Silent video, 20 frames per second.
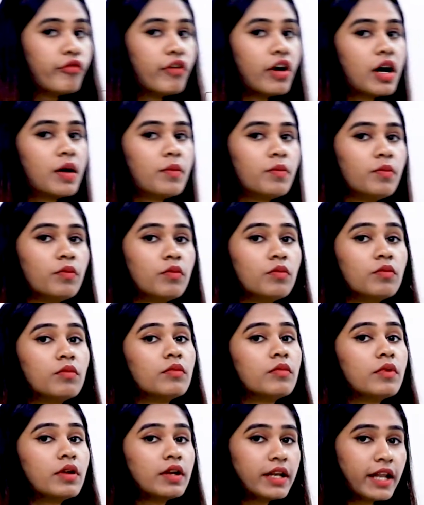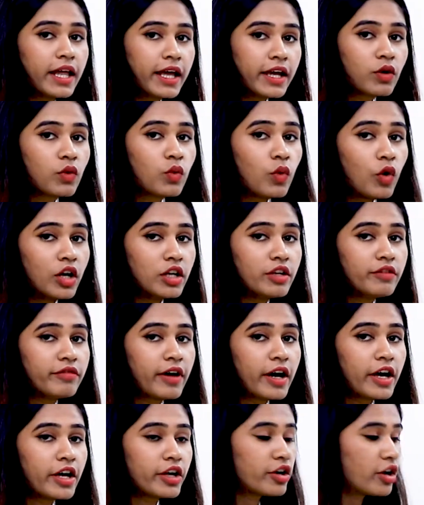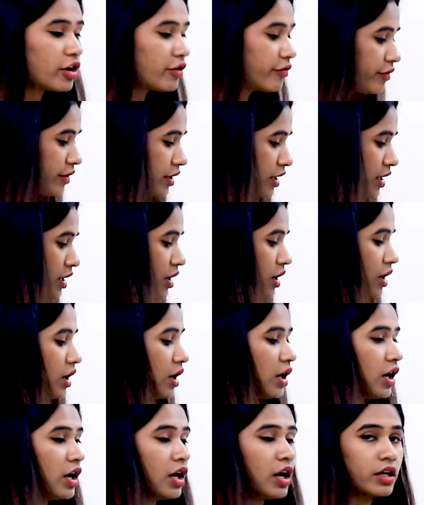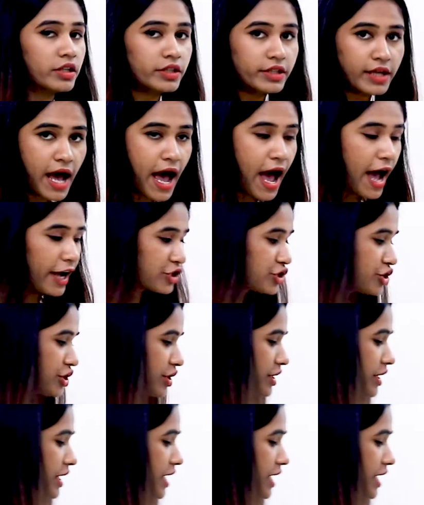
verb, like qualifier of the action